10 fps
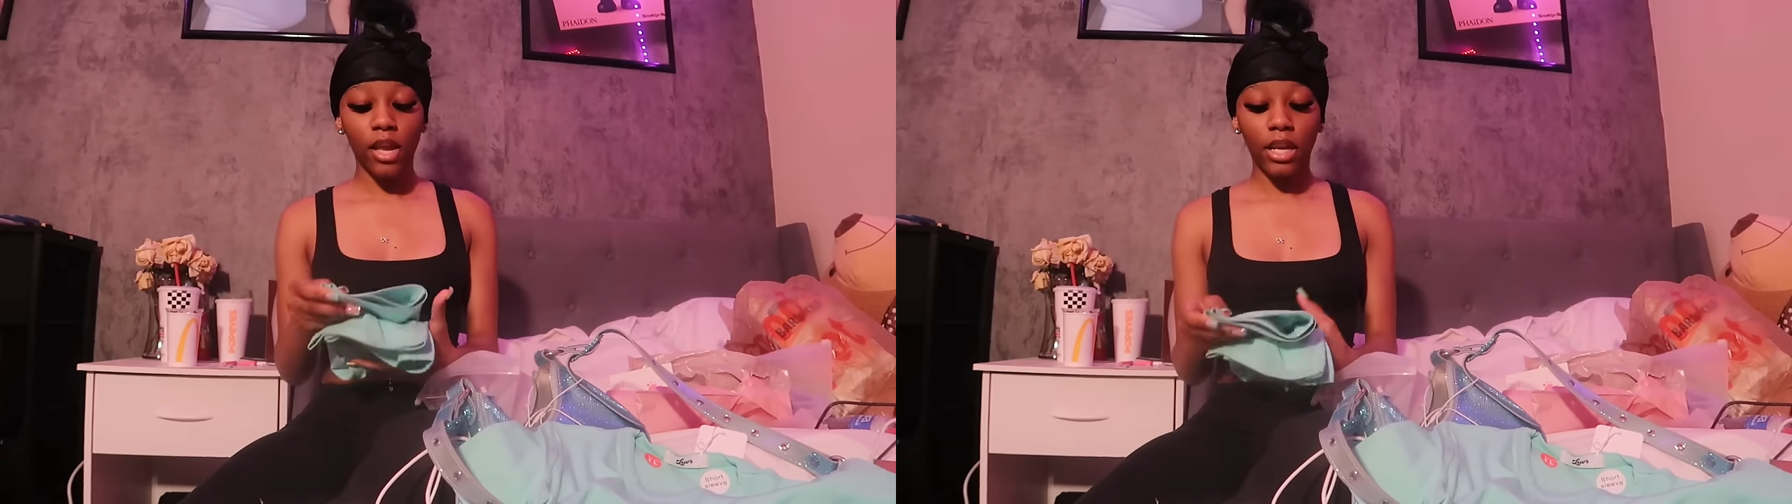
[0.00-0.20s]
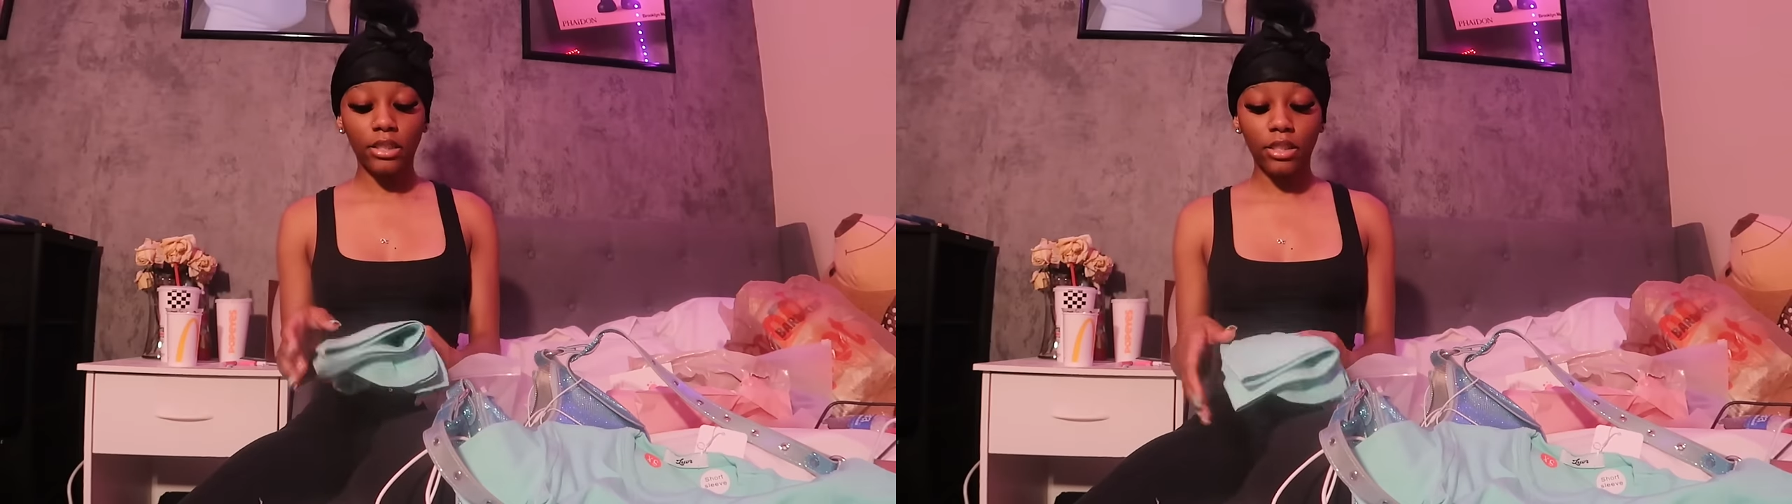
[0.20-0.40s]

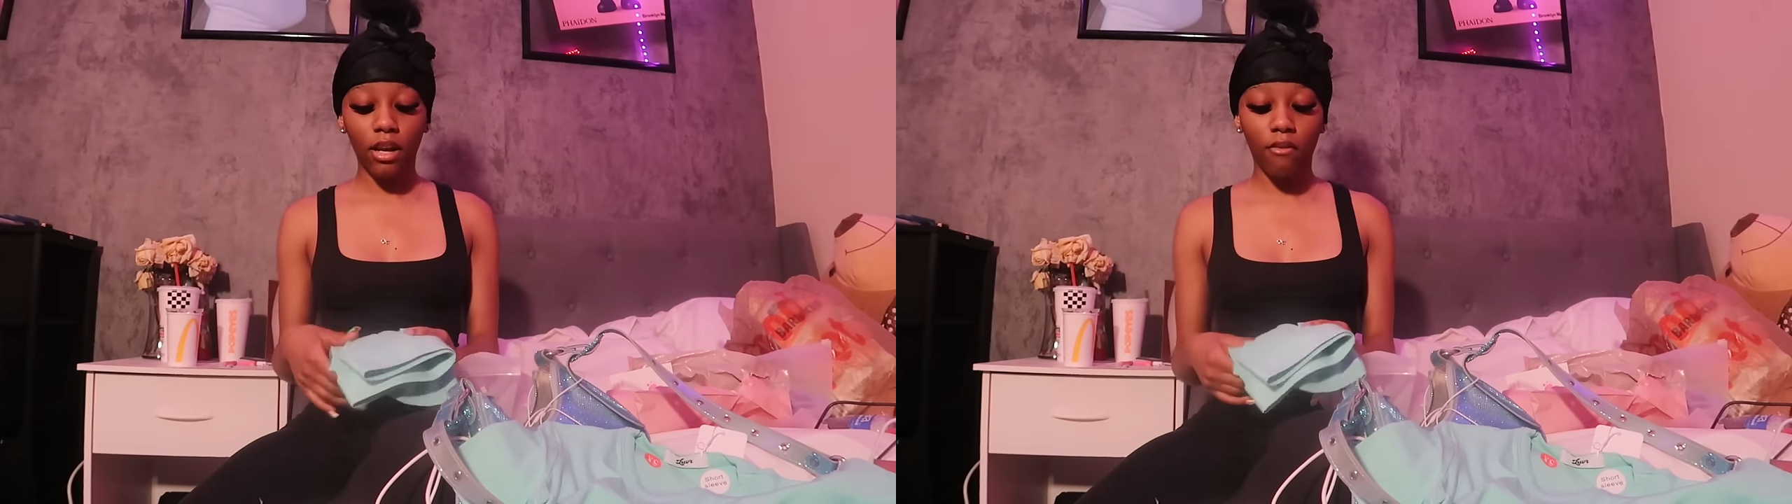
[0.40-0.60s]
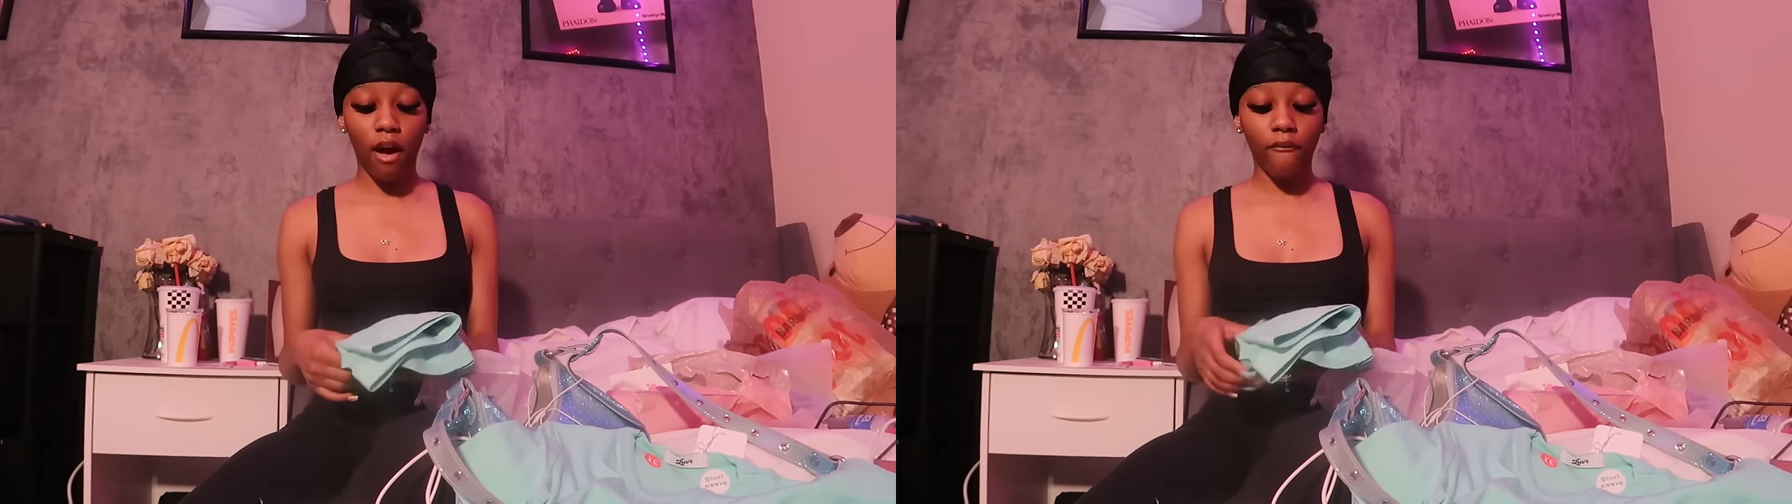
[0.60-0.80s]
And then
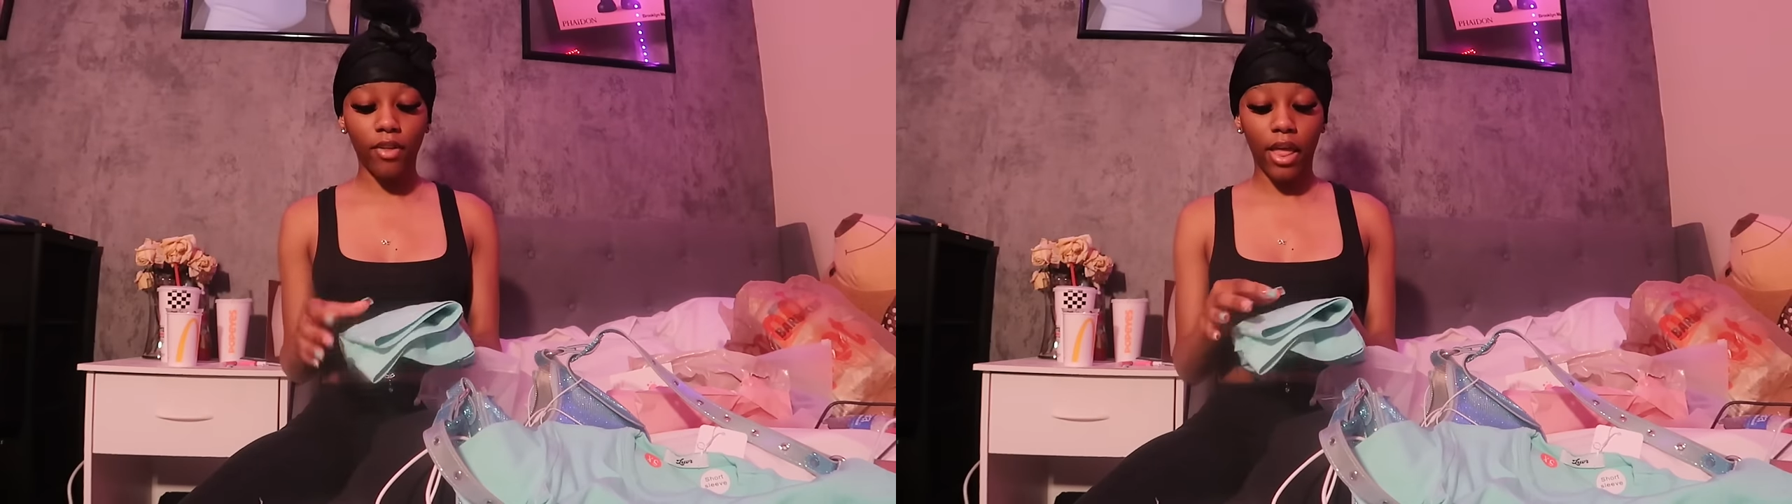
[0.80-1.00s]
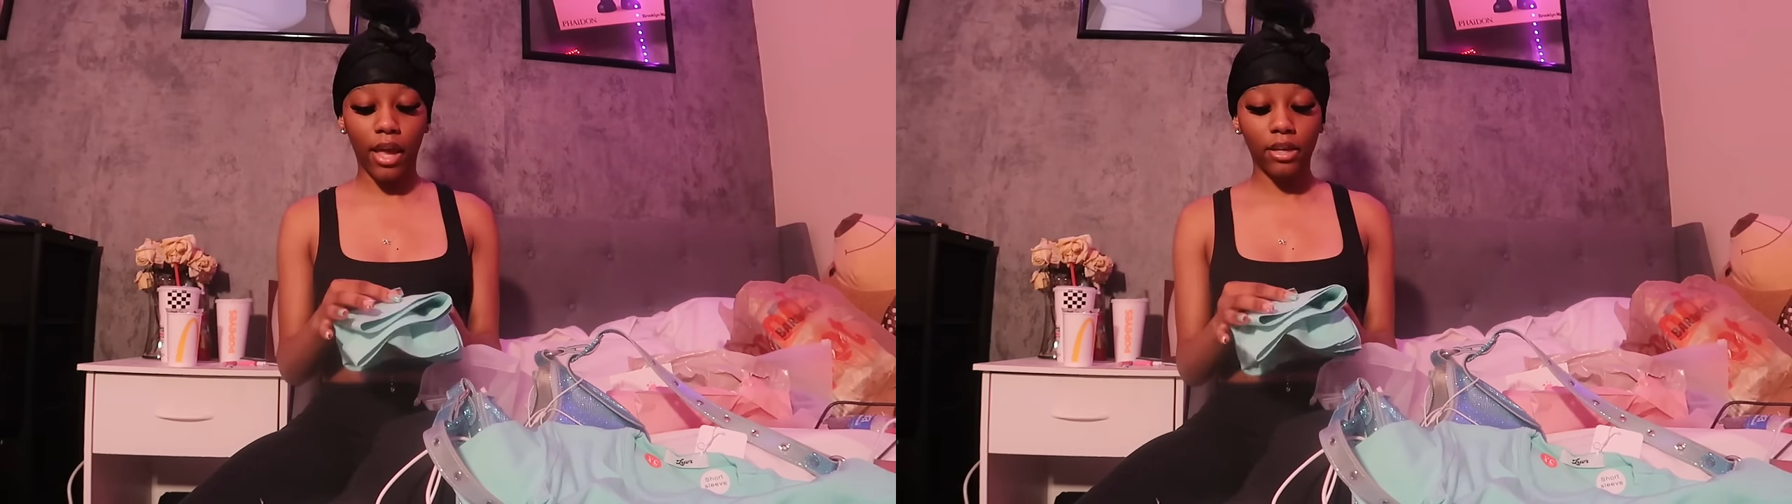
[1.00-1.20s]
second of all, I
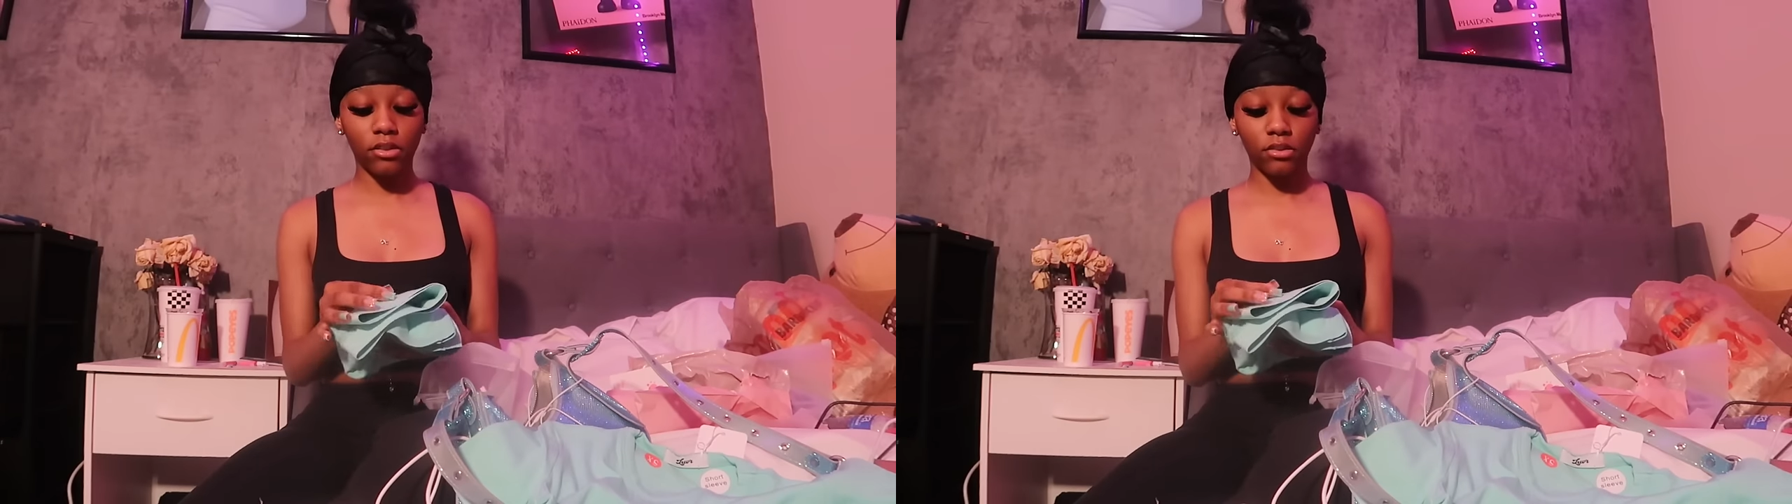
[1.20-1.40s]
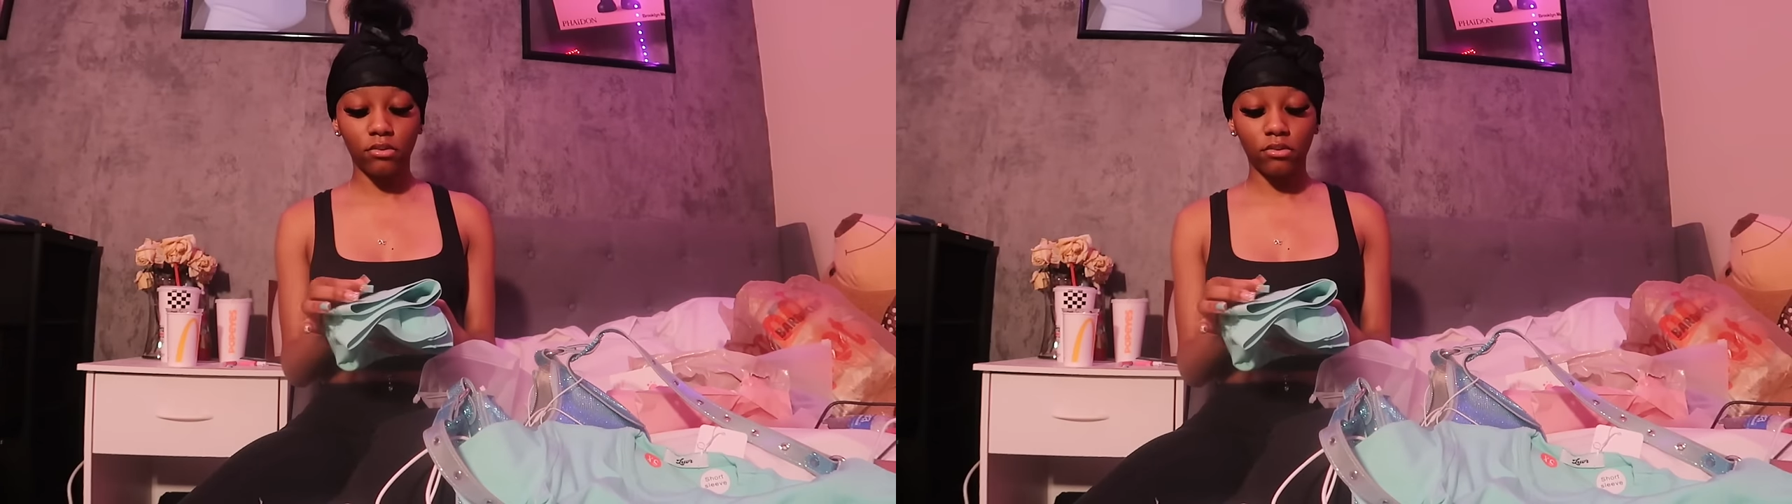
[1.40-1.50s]
feel like